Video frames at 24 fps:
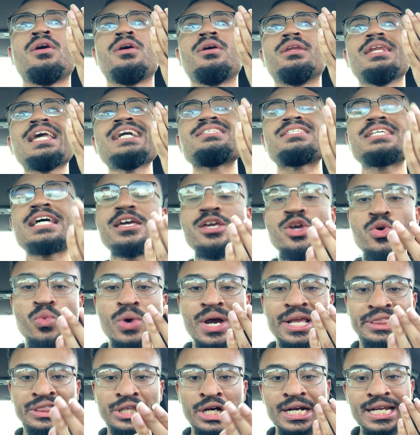let's say you
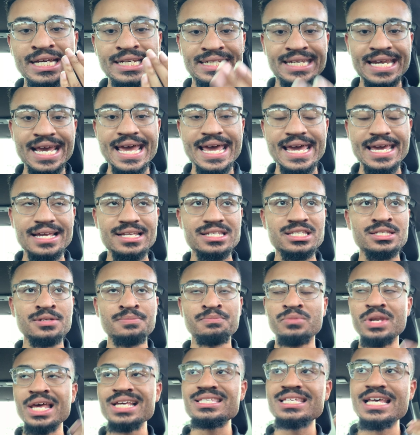went 30 days
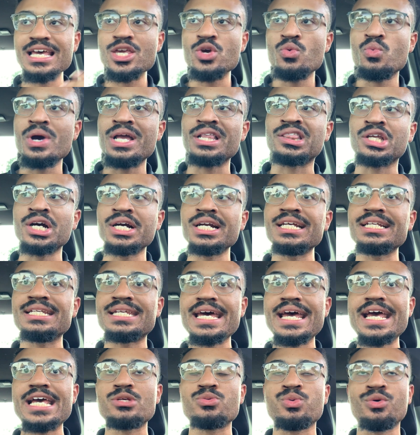
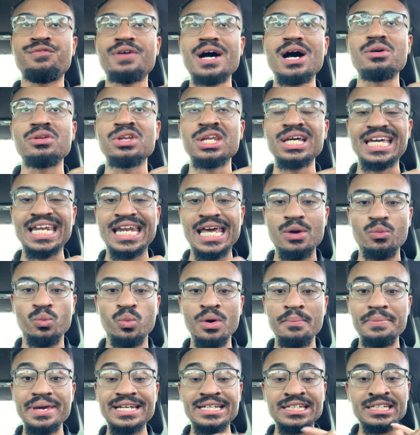without looking at
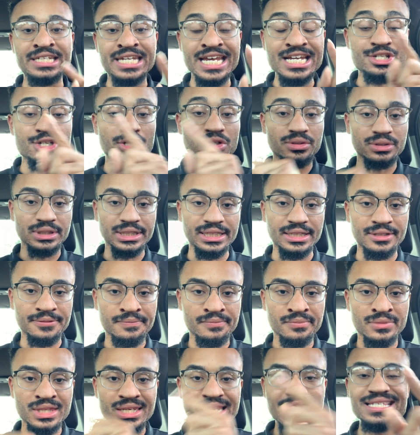women digitally.
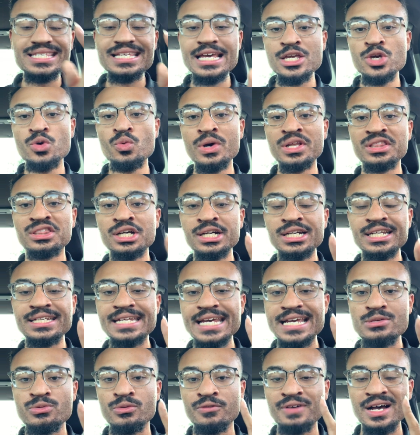Let's say you went 30
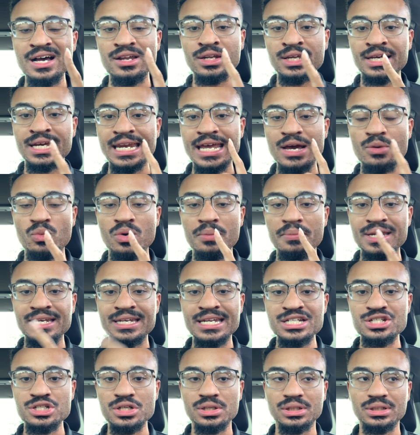days without looking at women
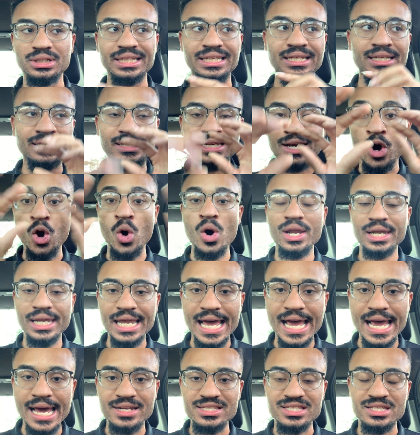digitally
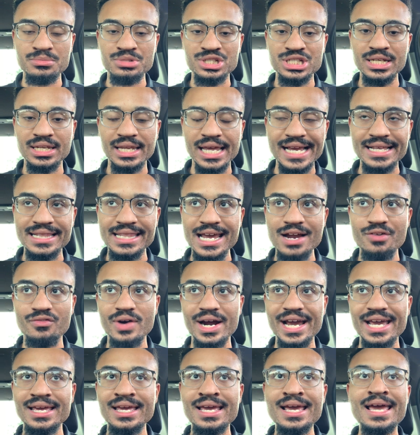online or some shit like that,
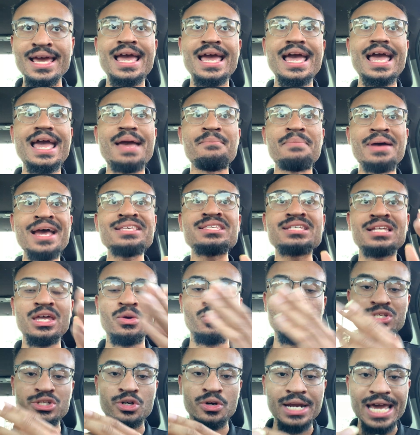right? Basically,
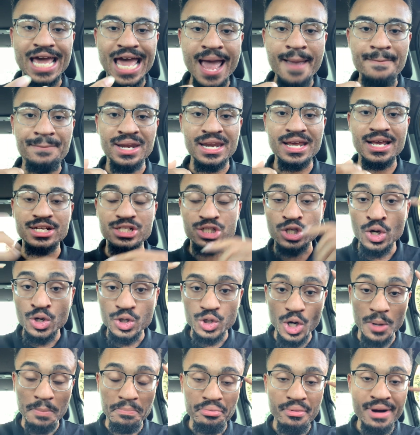what's going to happen is
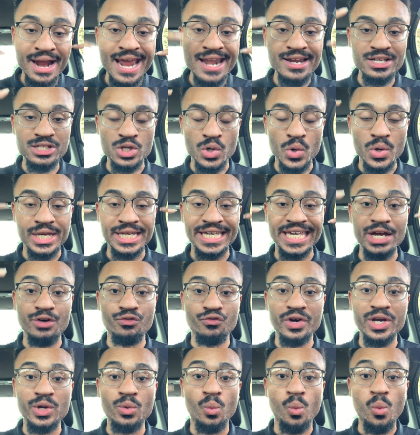your brain is going to get
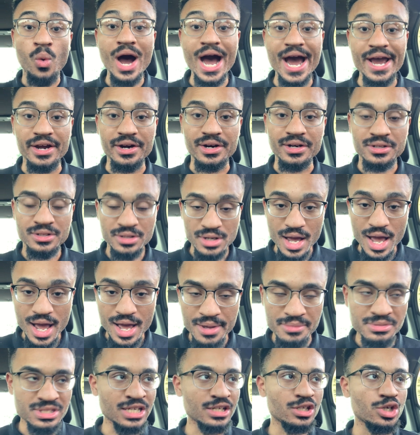rewired.
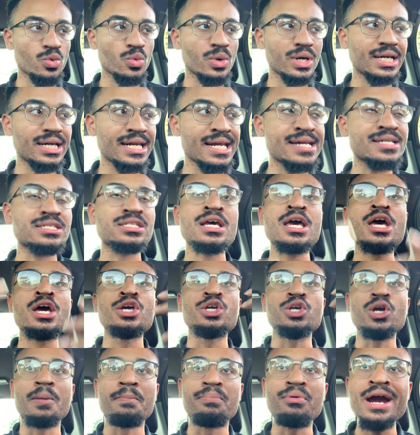I'm telling you what it is.
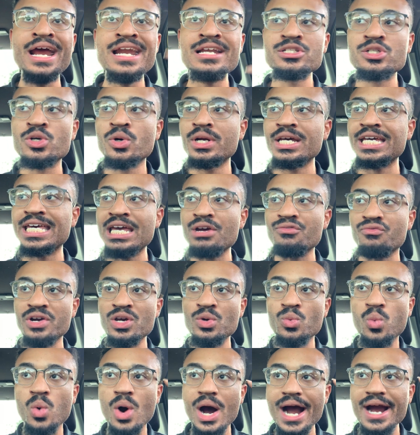Your brain is going to get
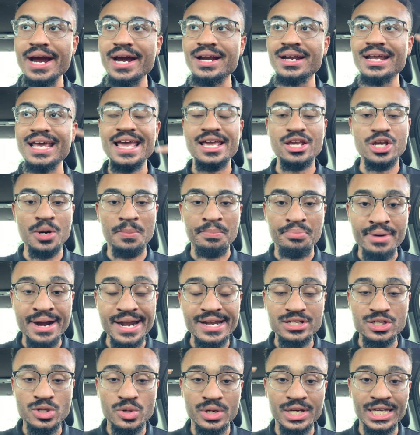rewired, and your brain
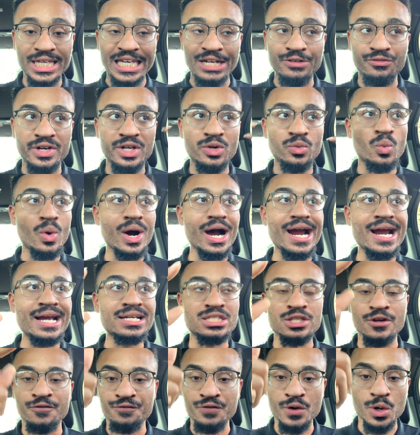is going to get rewired
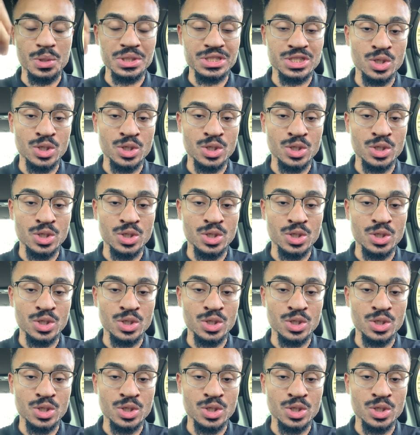to focus